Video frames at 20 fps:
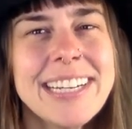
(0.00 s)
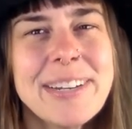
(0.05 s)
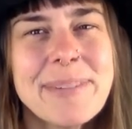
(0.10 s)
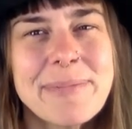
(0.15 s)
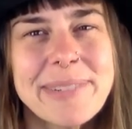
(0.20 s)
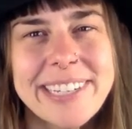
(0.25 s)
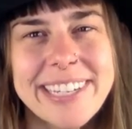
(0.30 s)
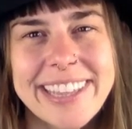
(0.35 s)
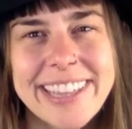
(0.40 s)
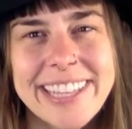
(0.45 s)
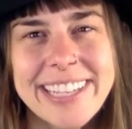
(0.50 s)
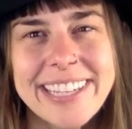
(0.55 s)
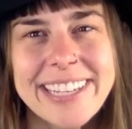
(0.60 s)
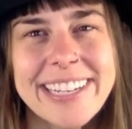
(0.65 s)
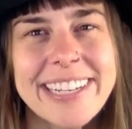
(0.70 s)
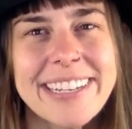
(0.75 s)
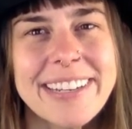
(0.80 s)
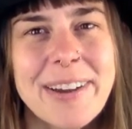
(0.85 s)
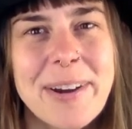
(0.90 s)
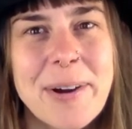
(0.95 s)
Breathe in
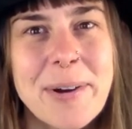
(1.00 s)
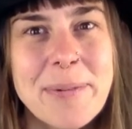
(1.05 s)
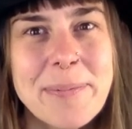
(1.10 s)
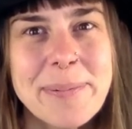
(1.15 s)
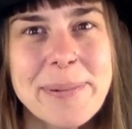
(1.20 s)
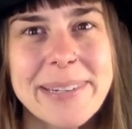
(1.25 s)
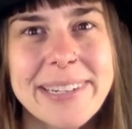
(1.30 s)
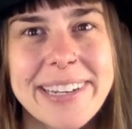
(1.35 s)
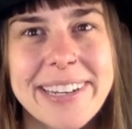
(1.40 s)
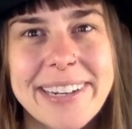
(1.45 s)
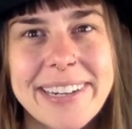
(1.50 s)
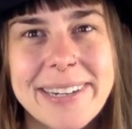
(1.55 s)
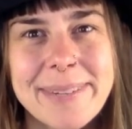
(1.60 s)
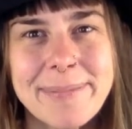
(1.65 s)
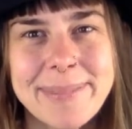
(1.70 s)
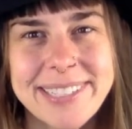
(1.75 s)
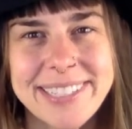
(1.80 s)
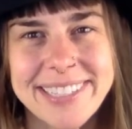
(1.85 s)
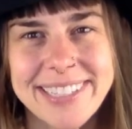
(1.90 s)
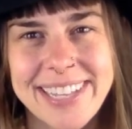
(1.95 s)
and open
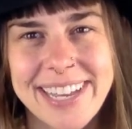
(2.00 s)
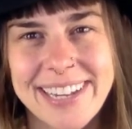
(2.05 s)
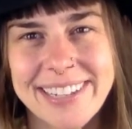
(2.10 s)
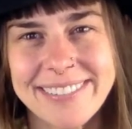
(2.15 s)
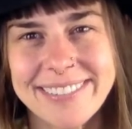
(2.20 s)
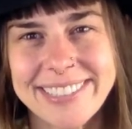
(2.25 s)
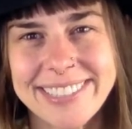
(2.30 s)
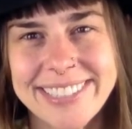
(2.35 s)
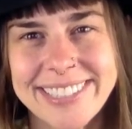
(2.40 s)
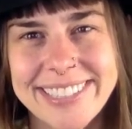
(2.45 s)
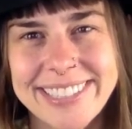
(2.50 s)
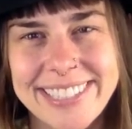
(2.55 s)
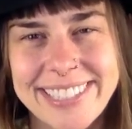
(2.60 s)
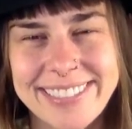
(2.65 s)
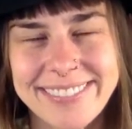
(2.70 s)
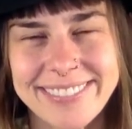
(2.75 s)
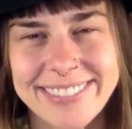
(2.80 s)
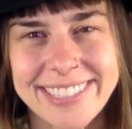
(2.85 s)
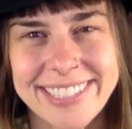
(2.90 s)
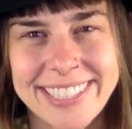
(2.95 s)
up to that
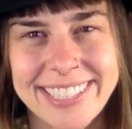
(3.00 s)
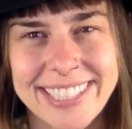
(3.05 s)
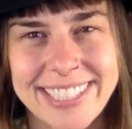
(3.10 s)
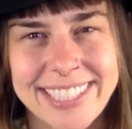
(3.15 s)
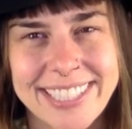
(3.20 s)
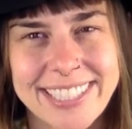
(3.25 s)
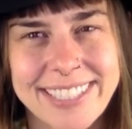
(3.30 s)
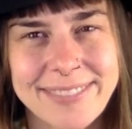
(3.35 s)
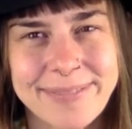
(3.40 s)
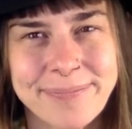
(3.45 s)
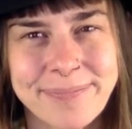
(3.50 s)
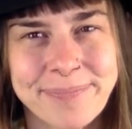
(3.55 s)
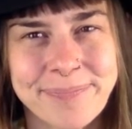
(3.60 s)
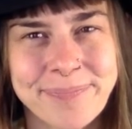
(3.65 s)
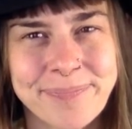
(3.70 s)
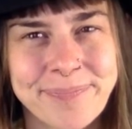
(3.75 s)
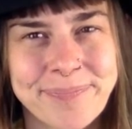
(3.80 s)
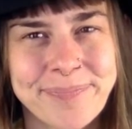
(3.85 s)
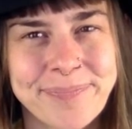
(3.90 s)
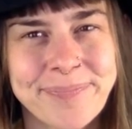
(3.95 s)
receiving.
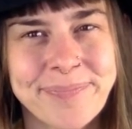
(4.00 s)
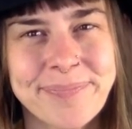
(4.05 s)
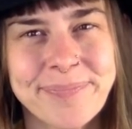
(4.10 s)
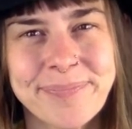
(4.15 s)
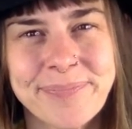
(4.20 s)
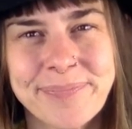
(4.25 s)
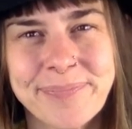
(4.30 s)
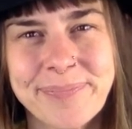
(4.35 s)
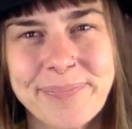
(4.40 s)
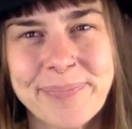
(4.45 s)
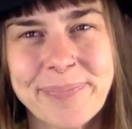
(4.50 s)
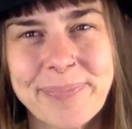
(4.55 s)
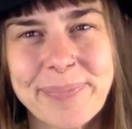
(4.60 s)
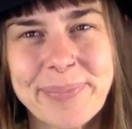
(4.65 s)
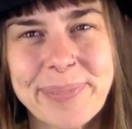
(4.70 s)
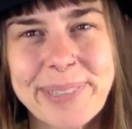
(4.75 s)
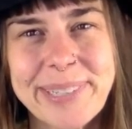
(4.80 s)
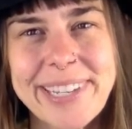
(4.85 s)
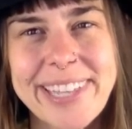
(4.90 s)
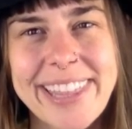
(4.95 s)

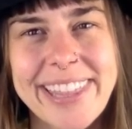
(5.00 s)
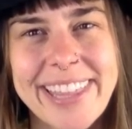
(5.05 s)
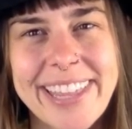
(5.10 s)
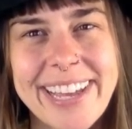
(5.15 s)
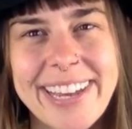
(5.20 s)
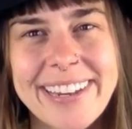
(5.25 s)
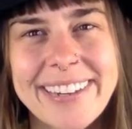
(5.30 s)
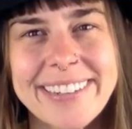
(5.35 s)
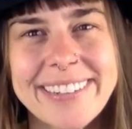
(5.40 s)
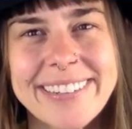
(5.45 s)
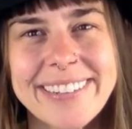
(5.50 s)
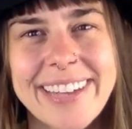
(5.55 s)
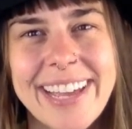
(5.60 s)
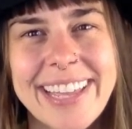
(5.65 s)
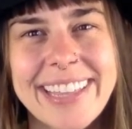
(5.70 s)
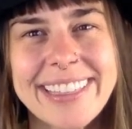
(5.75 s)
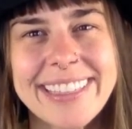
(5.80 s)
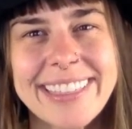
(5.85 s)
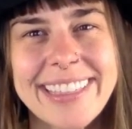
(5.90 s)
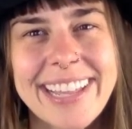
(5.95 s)
Breathe out
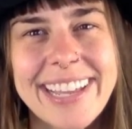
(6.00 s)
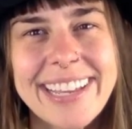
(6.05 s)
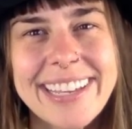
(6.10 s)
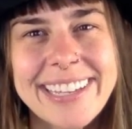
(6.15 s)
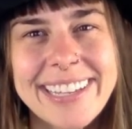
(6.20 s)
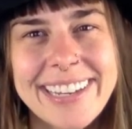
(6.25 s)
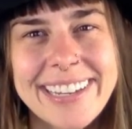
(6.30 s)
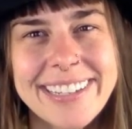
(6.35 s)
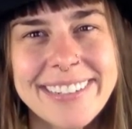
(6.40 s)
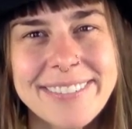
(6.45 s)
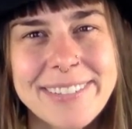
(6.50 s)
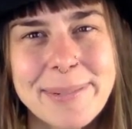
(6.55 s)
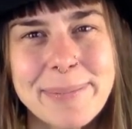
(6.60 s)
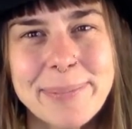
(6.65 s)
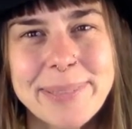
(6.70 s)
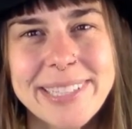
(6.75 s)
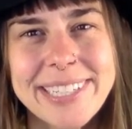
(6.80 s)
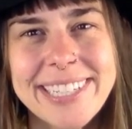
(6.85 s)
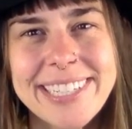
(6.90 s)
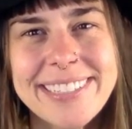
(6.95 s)
and let God
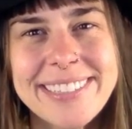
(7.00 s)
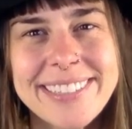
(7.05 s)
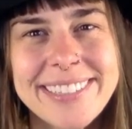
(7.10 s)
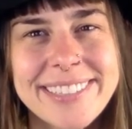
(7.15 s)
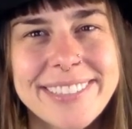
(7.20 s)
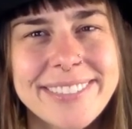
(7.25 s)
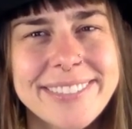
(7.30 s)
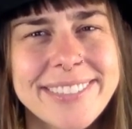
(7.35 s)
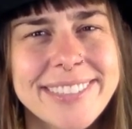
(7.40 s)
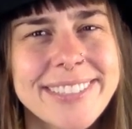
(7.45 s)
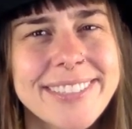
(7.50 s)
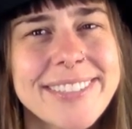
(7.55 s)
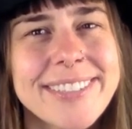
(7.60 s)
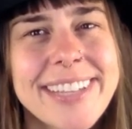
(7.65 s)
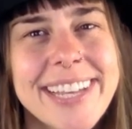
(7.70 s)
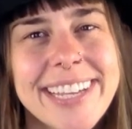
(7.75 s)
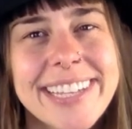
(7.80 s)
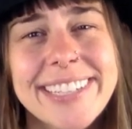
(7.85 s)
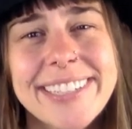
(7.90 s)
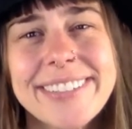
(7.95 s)
replace you so
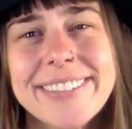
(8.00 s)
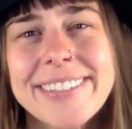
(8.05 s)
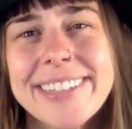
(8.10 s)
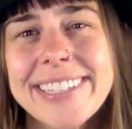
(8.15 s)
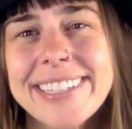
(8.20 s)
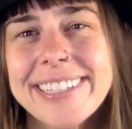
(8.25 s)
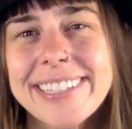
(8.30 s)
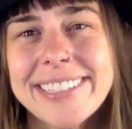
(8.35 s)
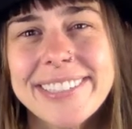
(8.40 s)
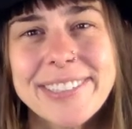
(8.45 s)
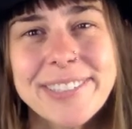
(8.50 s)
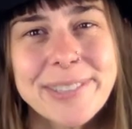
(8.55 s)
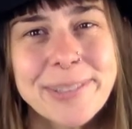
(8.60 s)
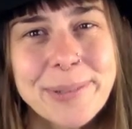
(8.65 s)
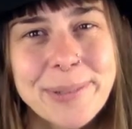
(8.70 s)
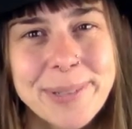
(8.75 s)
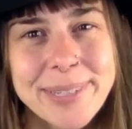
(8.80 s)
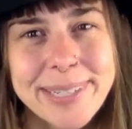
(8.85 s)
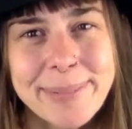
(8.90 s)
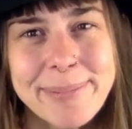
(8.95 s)
that you can
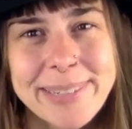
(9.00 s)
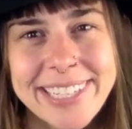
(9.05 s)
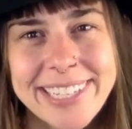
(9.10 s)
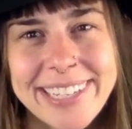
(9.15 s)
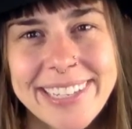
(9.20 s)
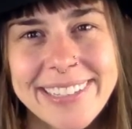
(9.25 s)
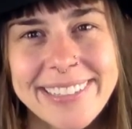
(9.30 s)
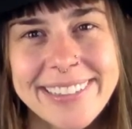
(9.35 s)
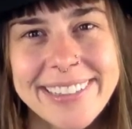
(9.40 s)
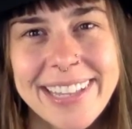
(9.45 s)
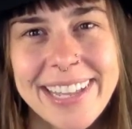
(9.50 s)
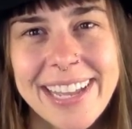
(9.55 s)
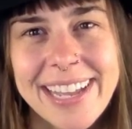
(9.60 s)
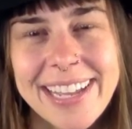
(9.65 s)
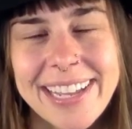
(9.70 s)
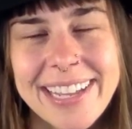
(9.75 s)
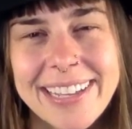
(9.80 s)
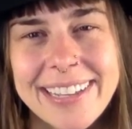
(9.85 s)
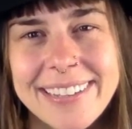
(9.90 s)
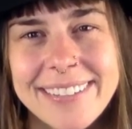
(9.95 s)
enjoy being
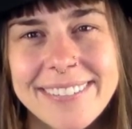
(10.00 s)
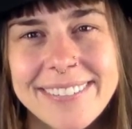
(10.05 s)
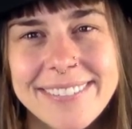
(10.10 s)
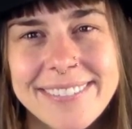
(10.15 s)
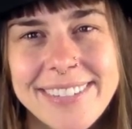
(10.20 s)
alive.